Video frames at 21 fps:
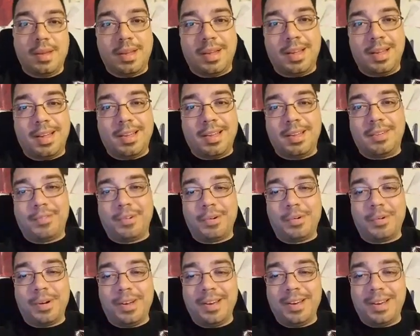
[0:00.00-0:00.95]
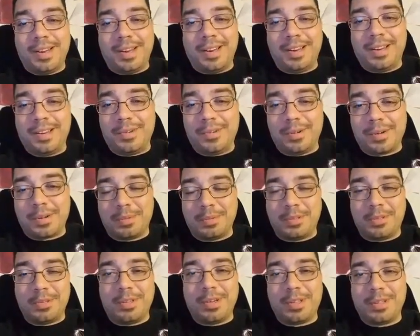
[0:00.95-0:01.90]
Hi everyone, and welcome
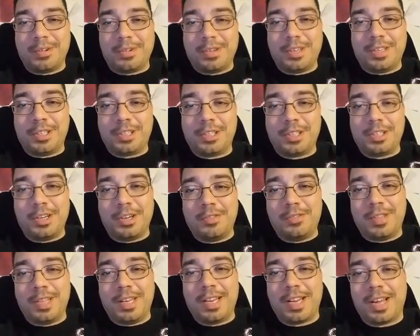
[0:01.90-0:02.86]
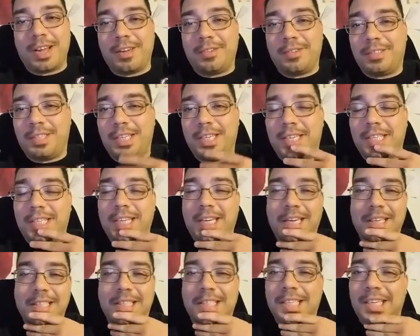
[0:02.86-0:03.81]
to another edition of the live tea
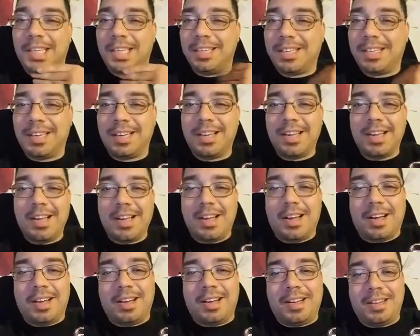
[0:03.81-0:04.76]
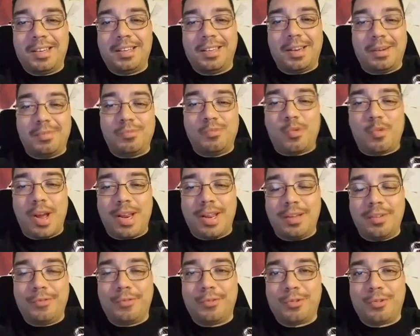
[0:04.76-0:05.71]
tasting. I'm
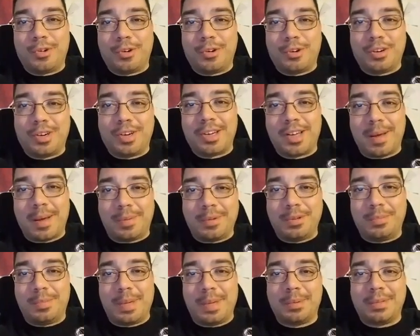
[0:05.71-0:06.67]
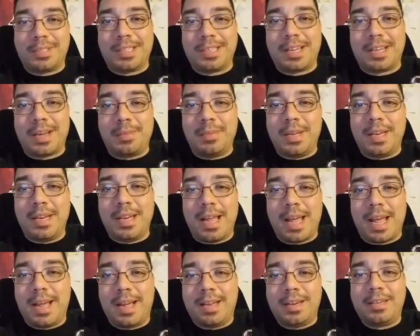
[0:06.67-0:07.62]
waiting for a couple of you people to come in,
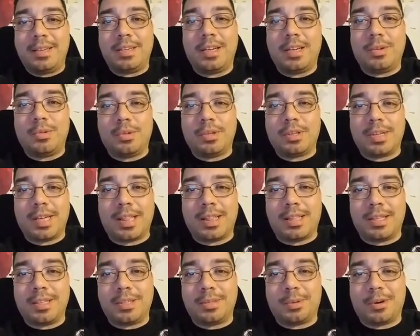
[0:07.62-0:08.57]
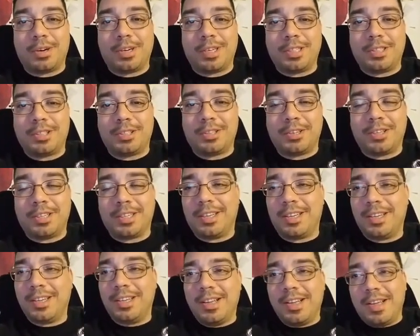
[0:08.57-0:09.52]
and we'll get this party started.
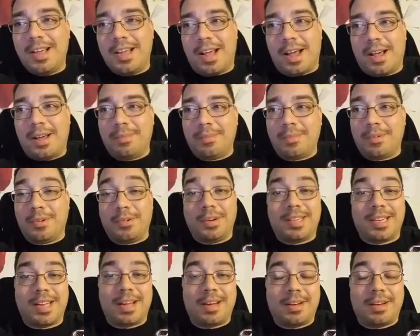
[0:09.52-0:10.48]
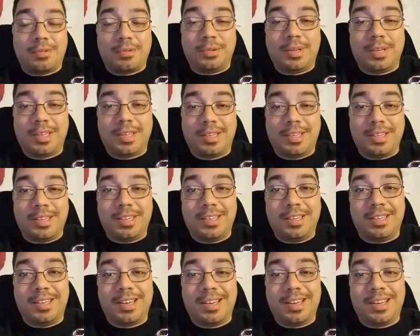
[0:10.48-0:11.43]
I'm going to have a really
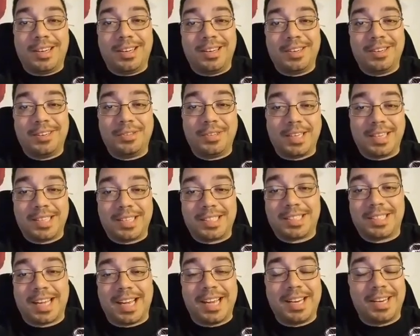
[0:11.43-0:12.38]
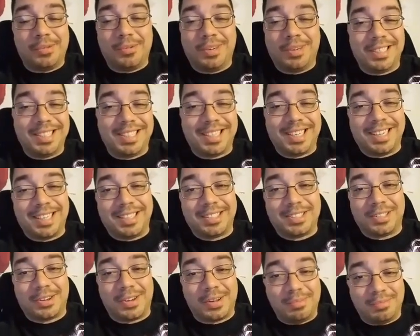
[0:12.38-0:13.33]
good, a really exciting one today,
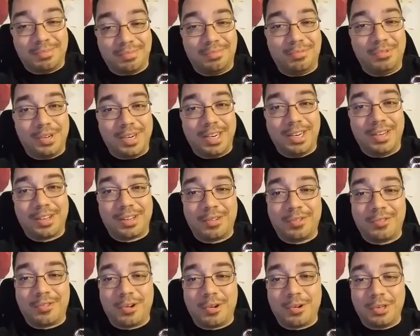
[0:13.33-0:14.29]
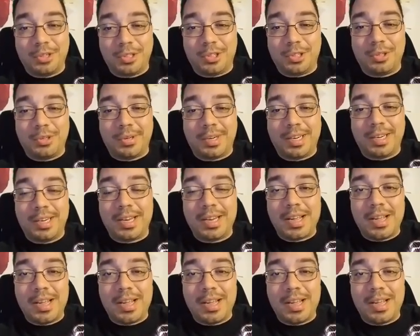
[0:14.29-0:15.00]
so I'm really looking forward to it.